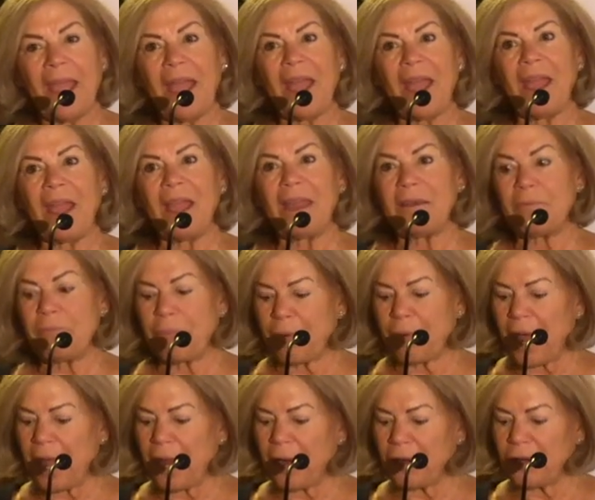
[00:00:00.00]
and
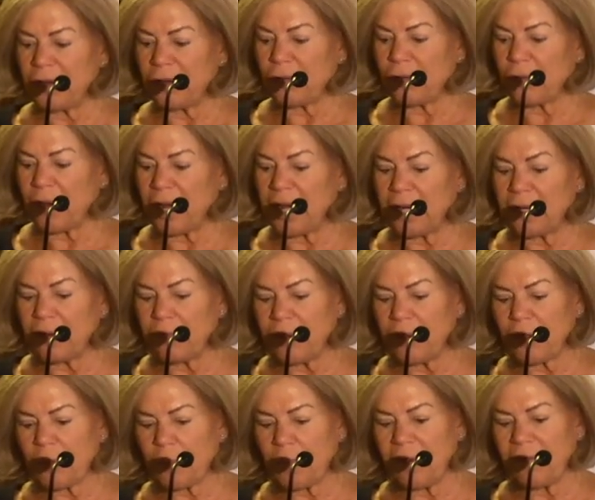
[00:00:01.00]
prior to joining the
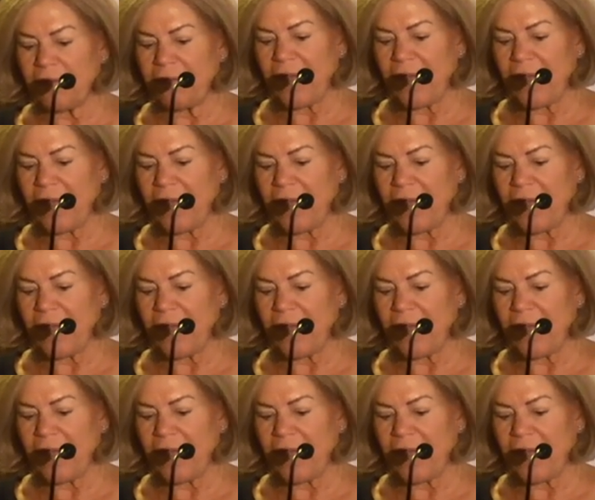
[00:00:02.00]
Richmond